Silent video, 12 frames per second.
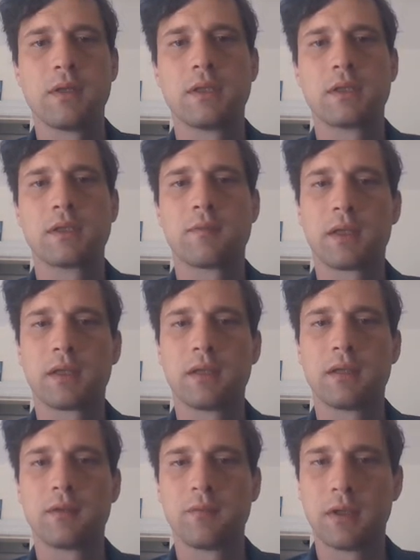is
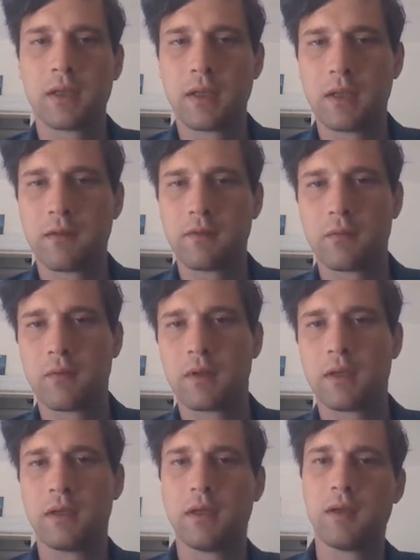expected to begin living
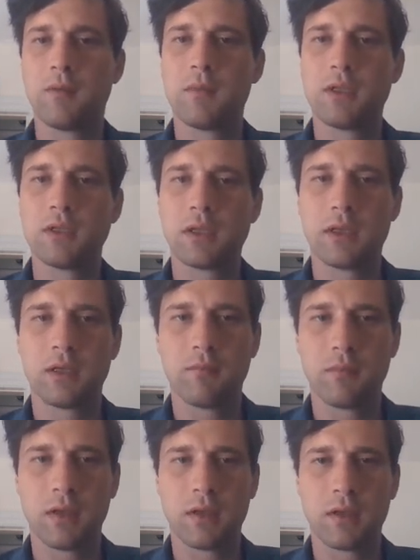within an image and a
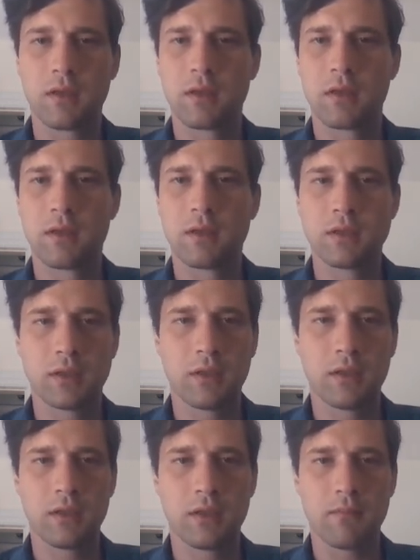myth.
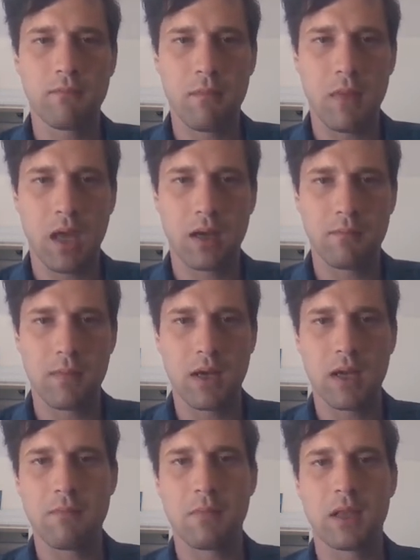She, Madame
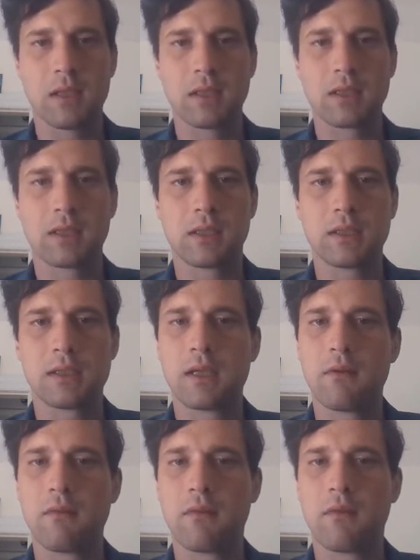Nameless, is
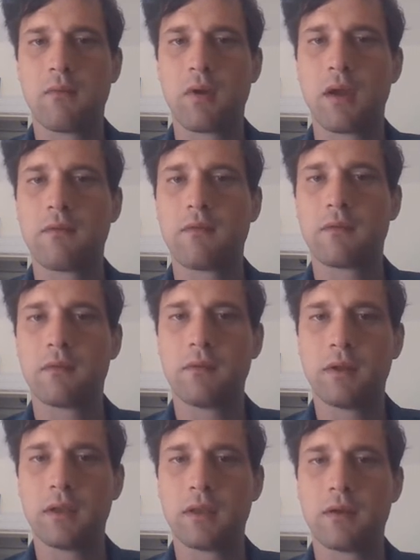now the wife of
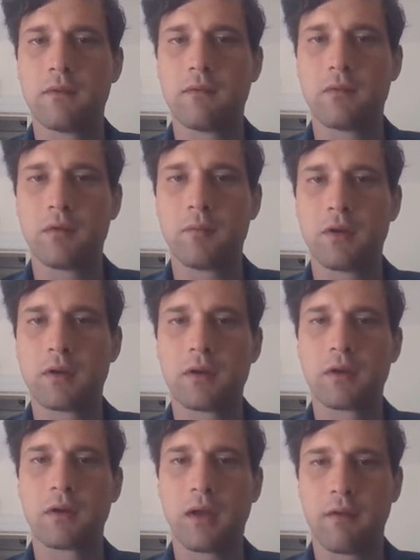Letau Vorbuk,
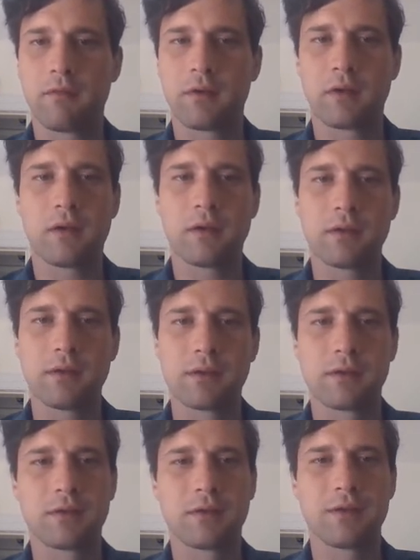
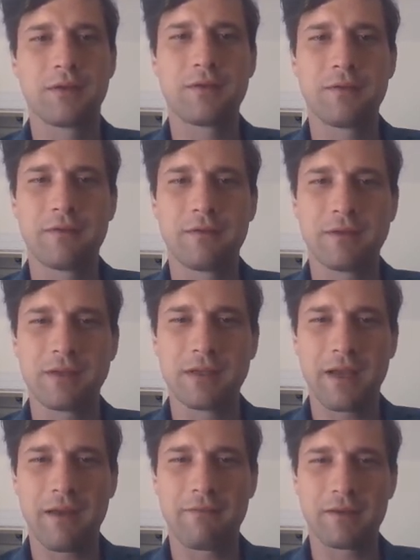Africanus, the hero of
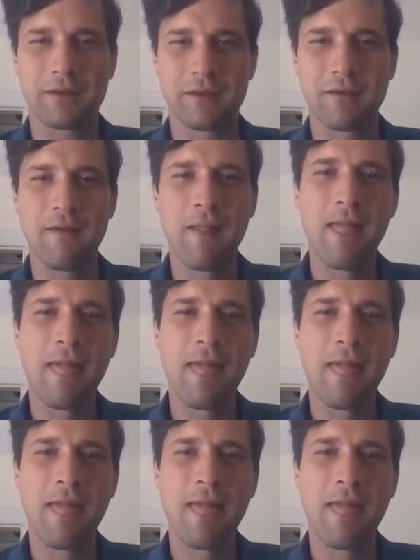East Africa,